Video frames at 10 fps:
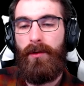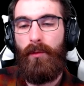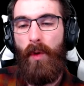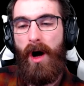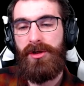
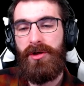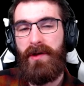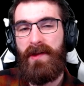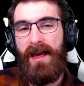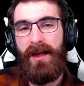
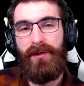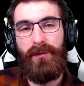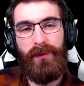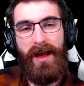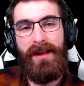Watchers
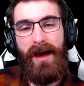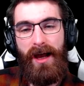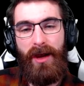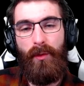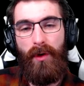and Red
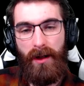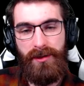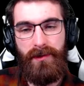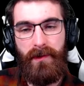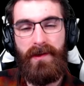Eye
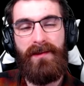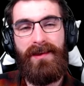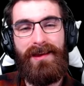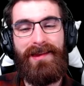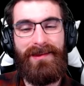Watchers.
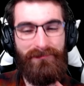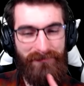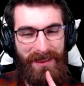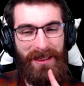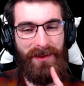This
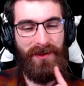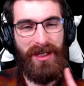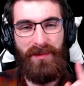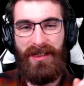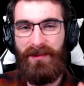is
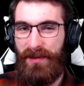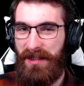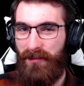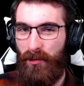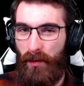gonna be a bit
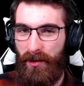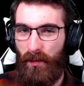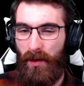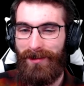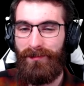of a weird
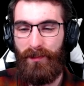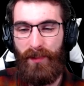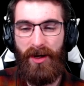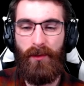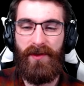one.
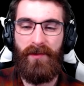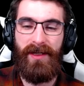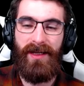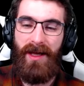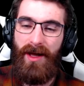Bear with
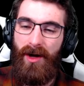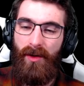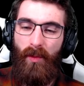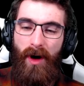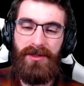me.
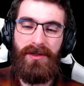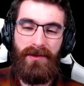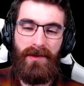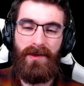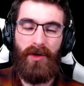
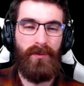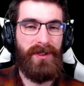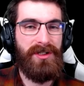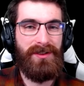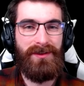Watchers,
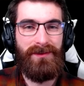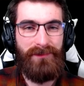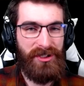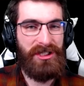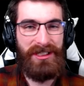original
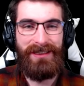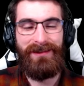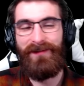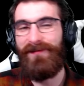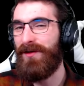
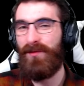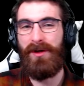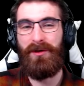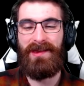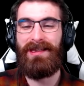machine, the first
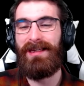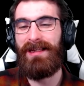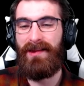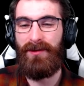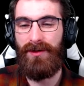one you see
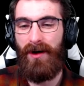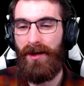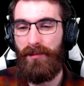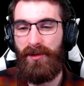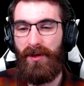in Zero
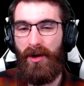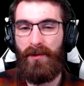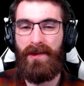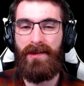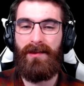Dawn up
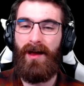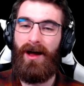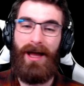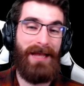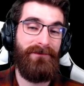close.
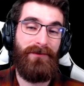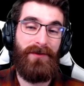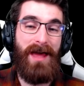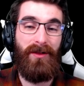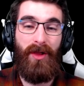And for
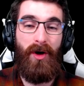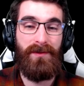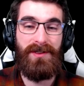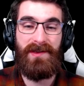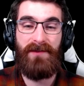that
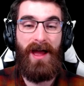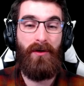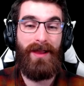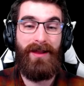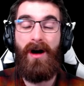alone, just of
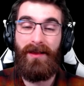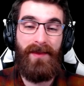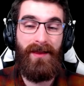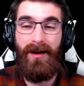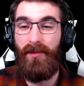how iconic
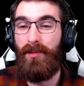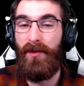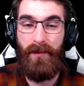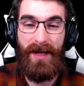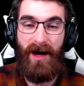they are, I'm gonna
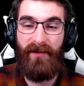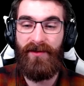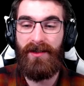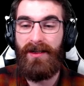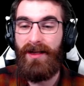put them in alpha.